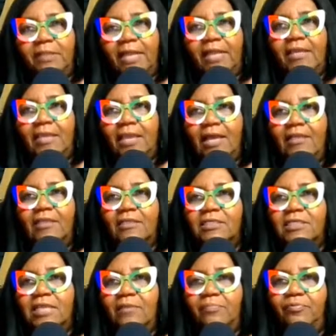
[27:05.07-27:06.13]
like, yeah, I can
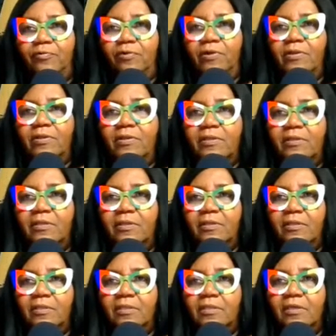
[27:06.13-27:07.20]
see that point.
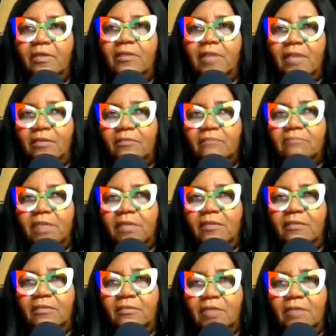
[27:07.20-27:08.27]
Yeah,
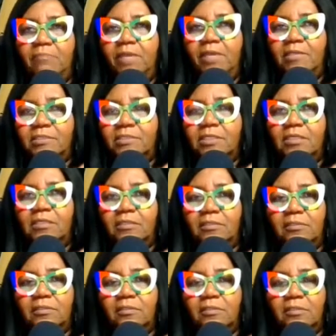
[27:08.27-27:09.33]
that makes
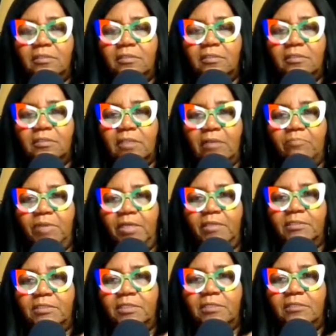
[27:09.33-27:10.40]
sense. That
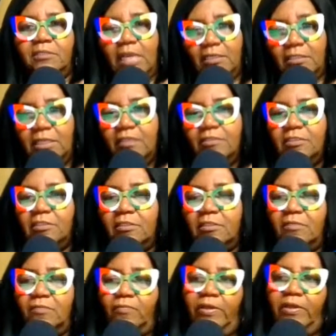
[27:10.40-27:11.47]
makes sense. That's a
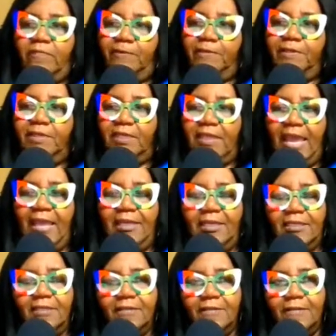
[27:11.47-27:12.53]
good way of looking at
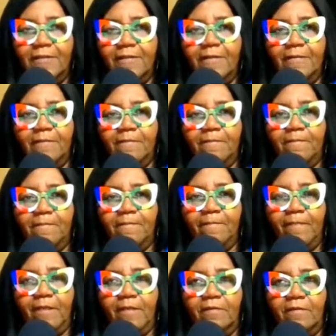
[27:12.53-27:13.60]
it.
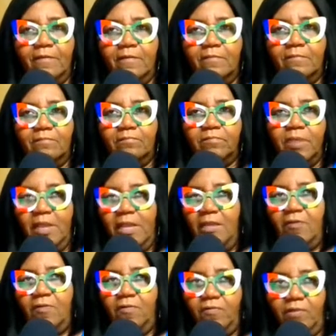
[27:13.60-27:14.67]
Right? It ain't
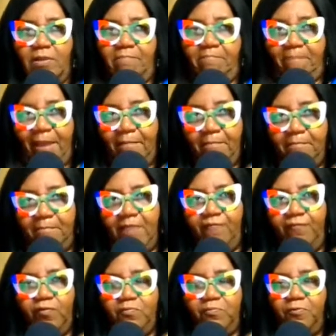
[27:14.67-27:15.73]
no, my
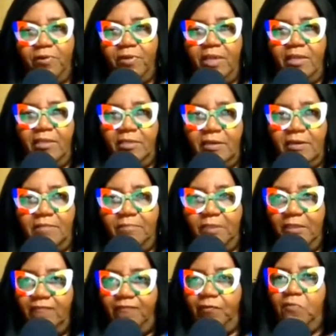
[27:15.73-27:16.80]
viewpoint ain't dumb.
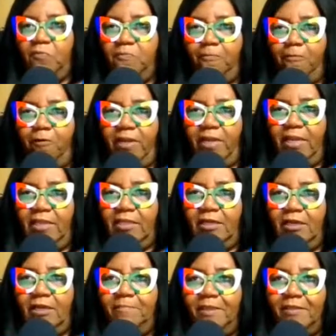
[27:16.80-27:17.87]
His viewpoint ain't
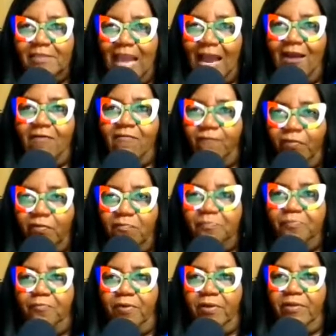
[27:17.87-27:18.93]
dumb. It's our
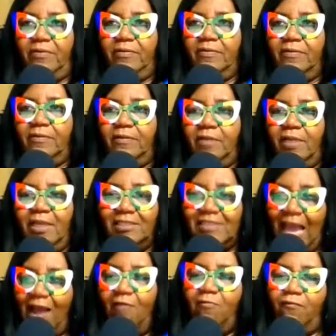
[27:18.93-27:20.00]
viewpoint. It's
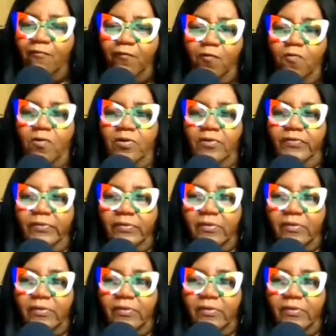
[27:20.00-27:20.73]
our voice.